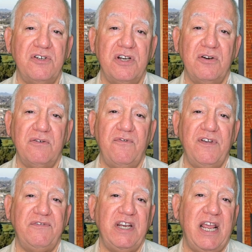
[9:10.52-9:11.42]

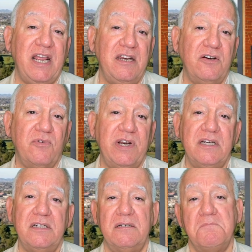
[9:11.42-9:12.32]
50 to 80
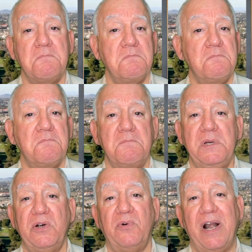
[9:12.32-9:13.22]
degrees
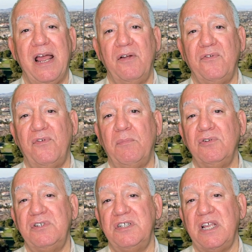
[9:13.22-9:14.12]
year-round for
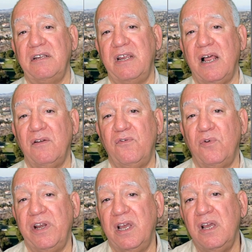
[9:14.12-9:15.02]
most of Southern
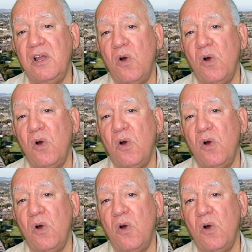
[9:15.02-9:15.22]
California.